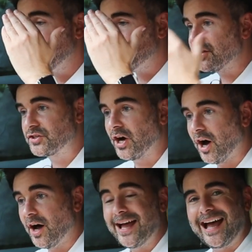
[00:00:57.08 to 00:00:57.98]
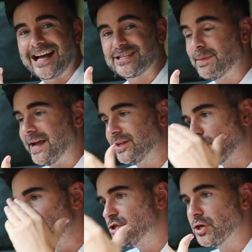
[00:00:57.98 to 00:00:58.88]
this car has been
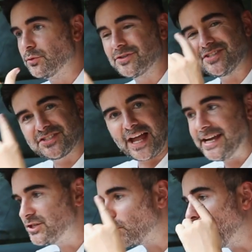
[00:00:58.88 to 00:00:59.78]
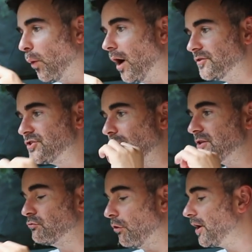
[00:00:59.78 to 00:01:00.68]
tuned stage 1. So
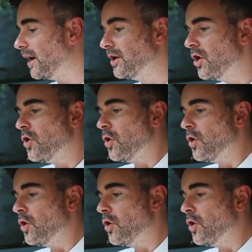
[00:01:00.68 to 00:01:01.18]
it's rocking